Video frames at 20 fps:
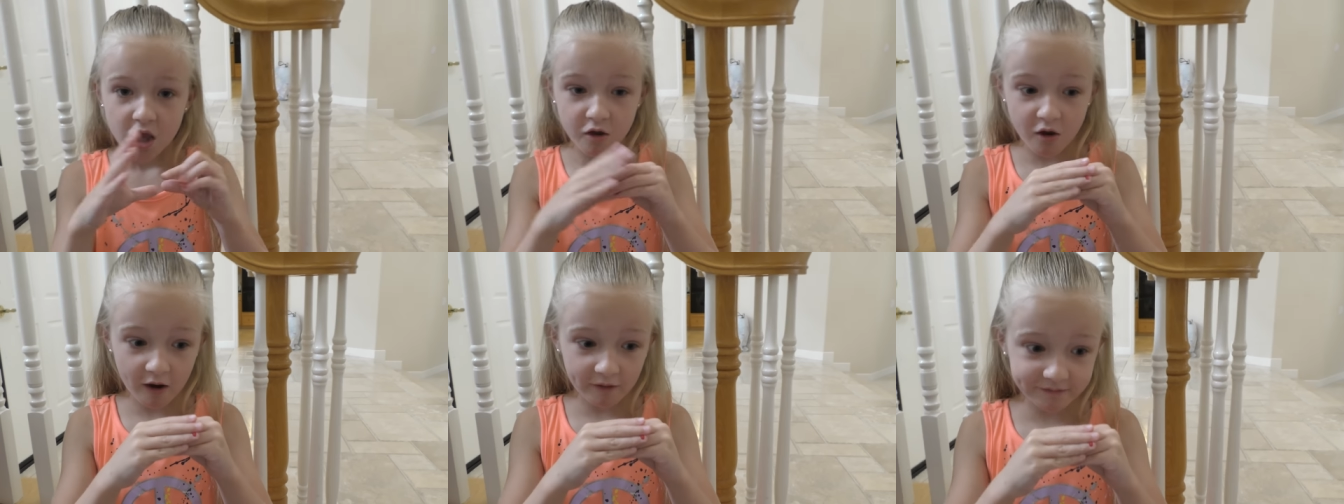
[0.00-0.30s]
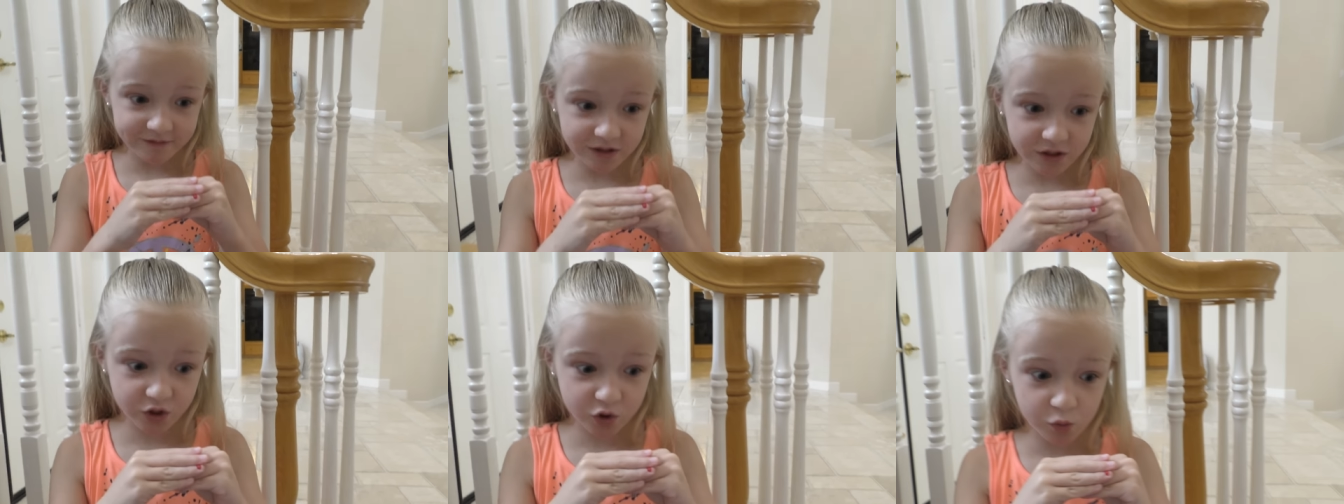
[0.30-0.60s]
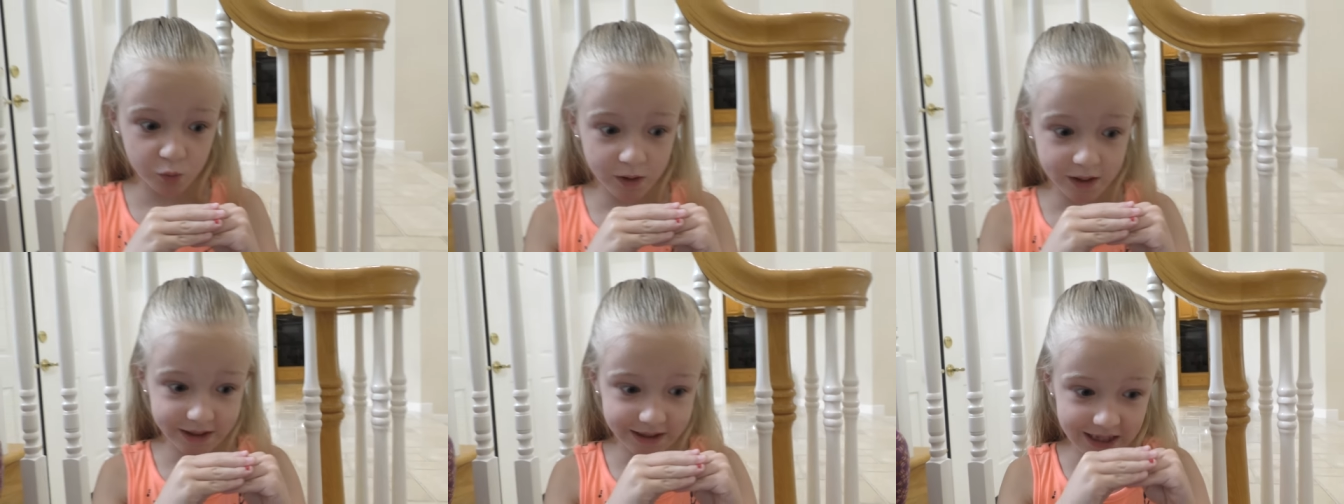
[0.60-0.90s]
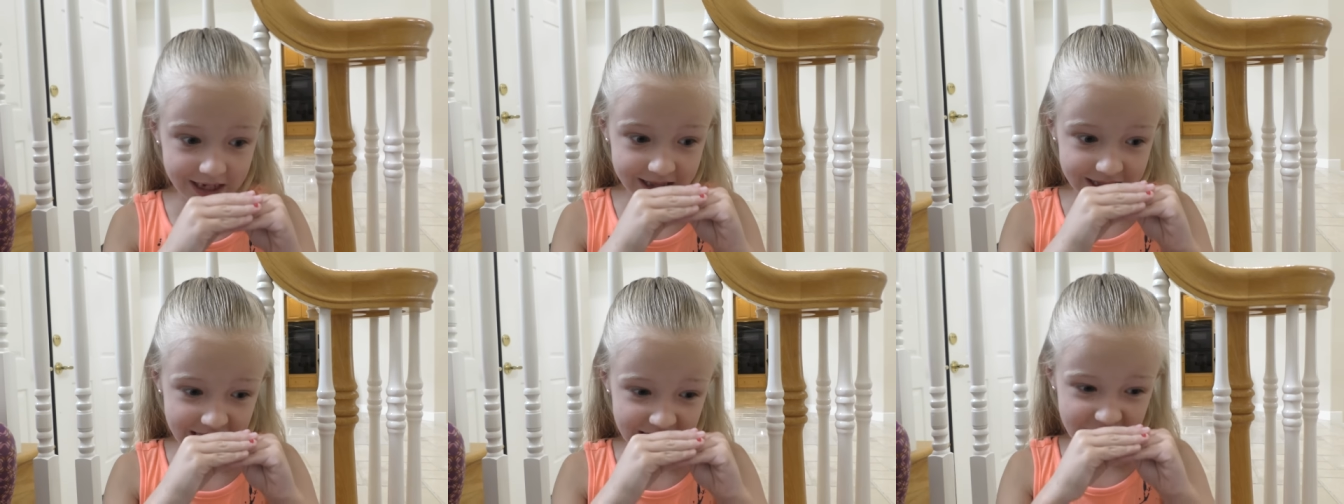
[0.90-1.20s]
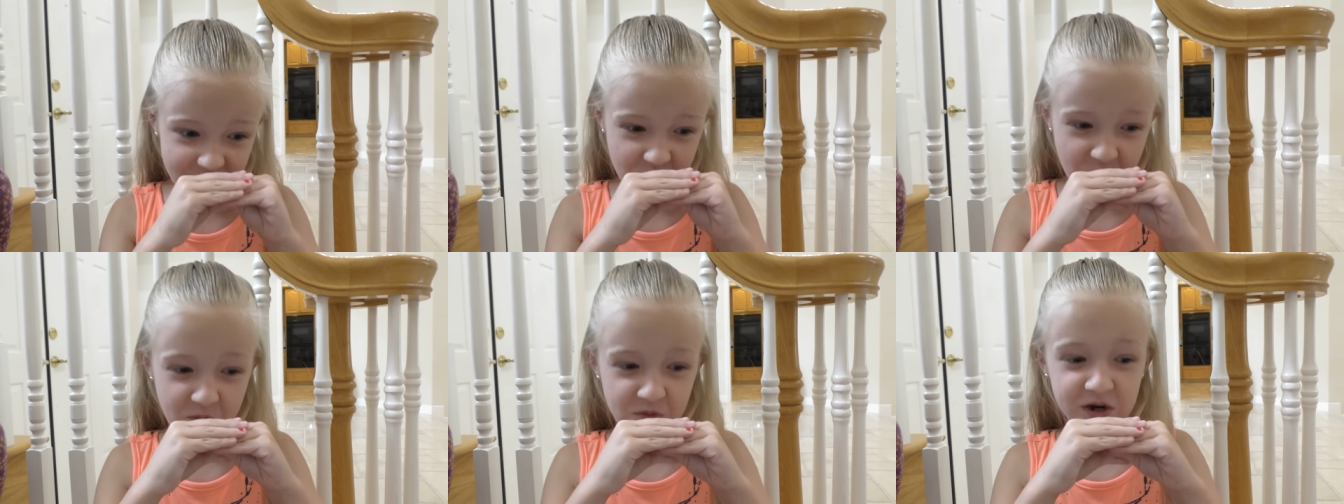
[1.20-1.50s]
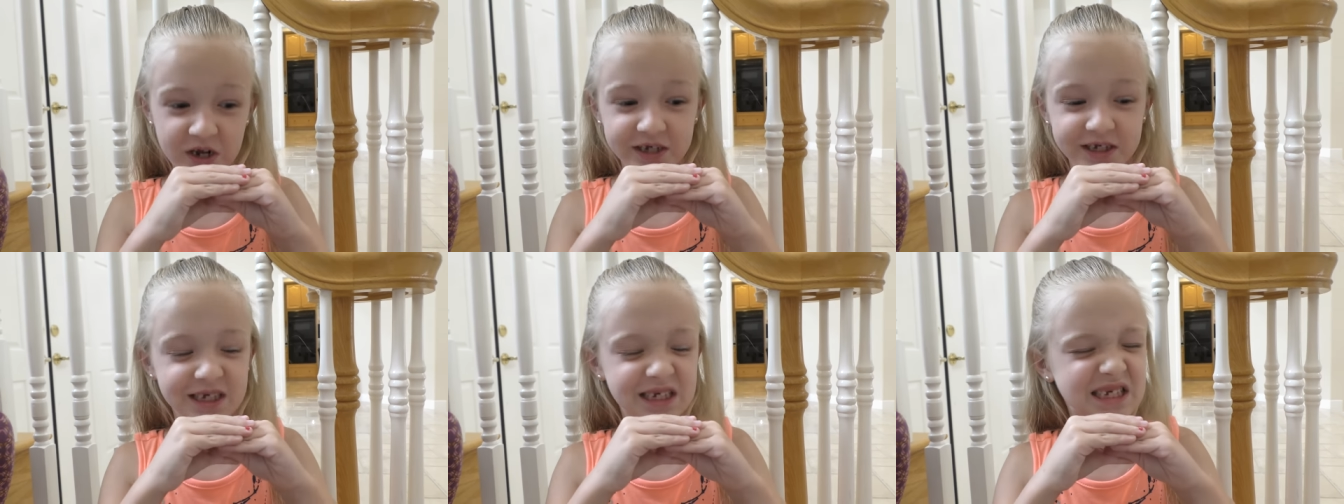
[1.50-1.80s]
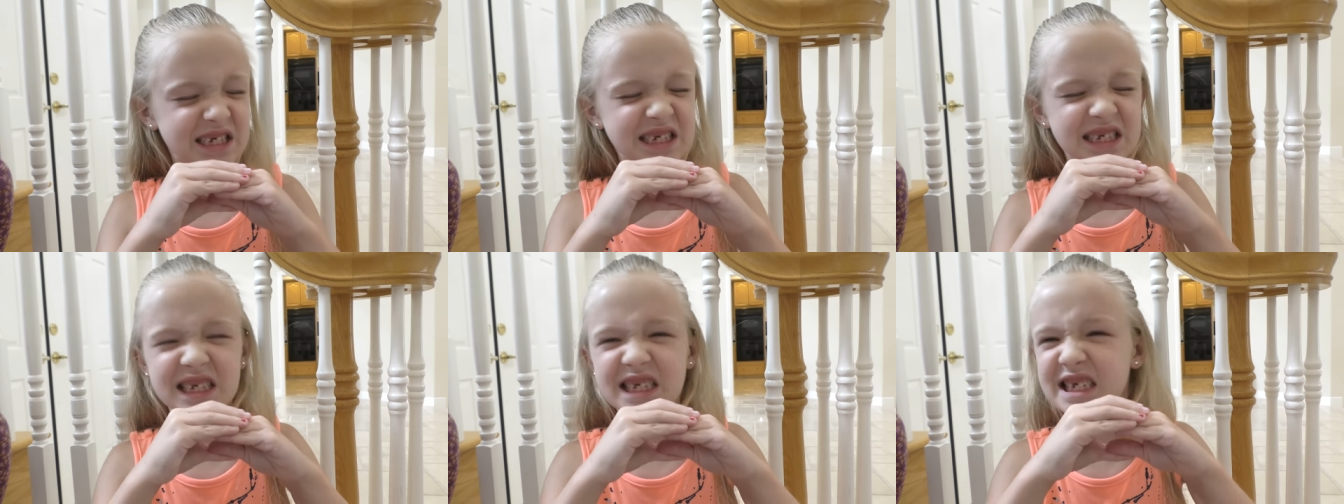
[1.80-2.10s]
You have it squished and then you just
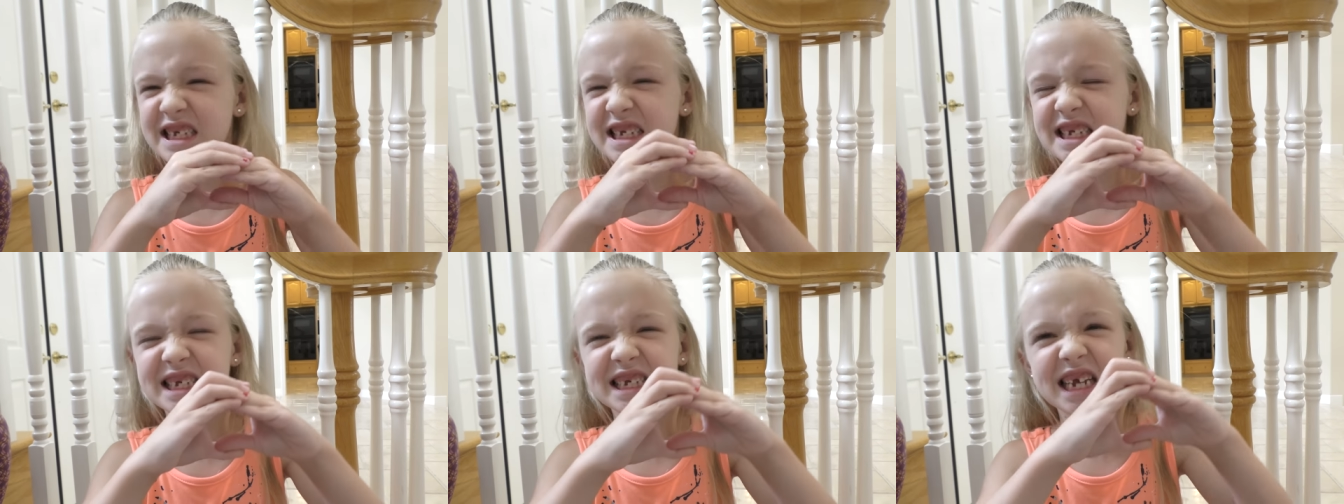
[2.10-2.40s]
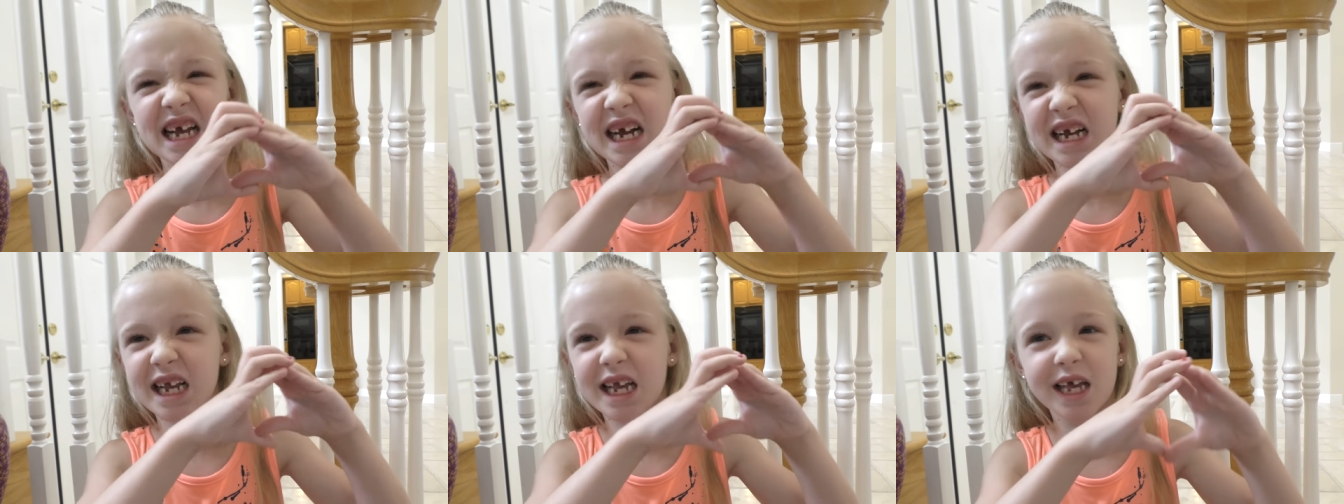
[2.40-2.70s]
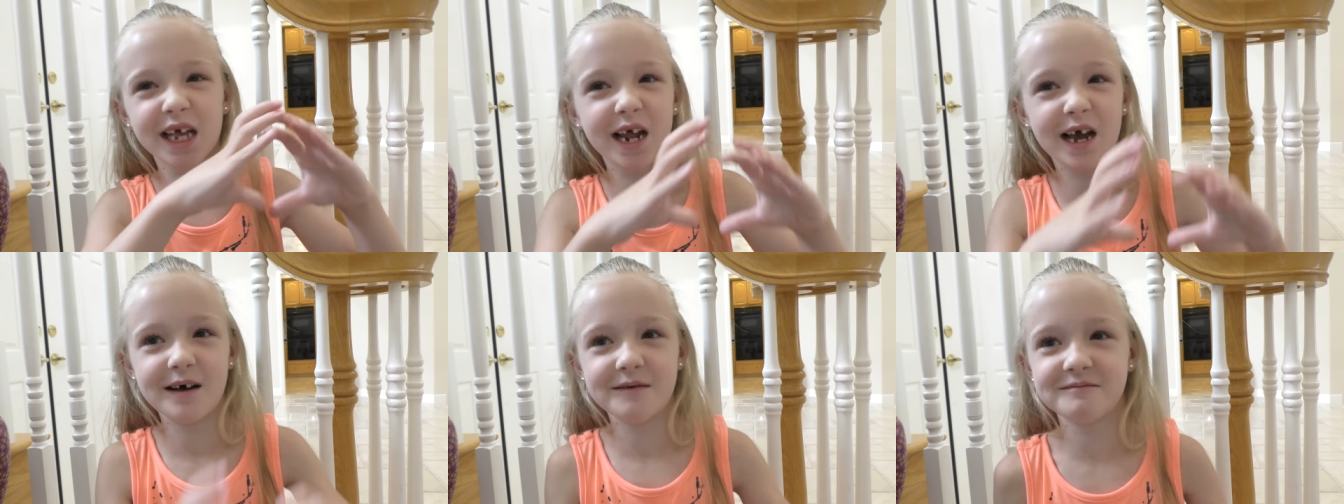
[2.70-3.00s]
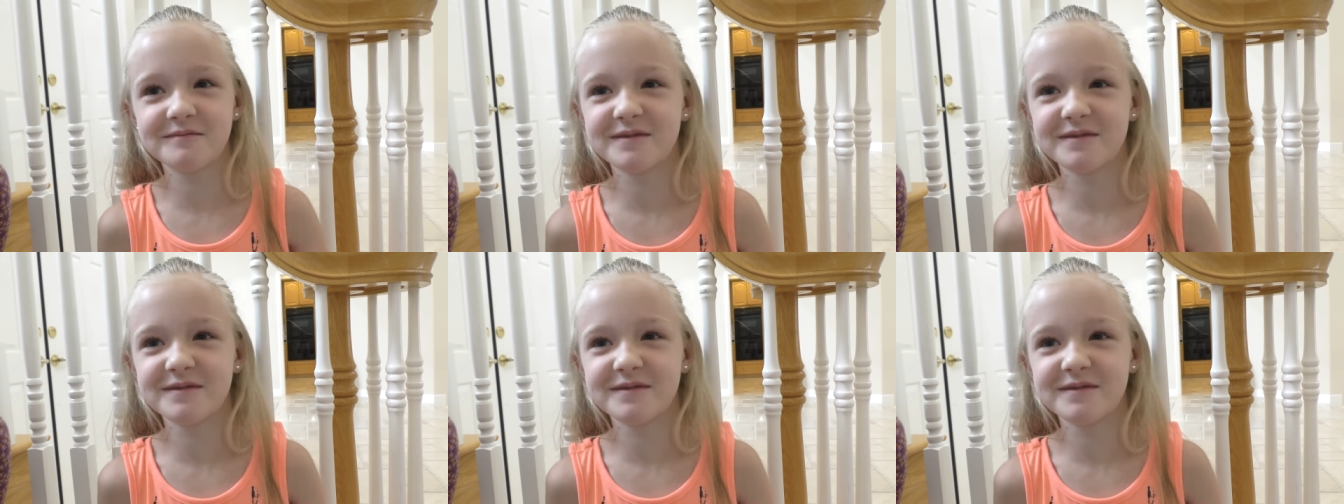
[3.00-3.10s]
suck it up.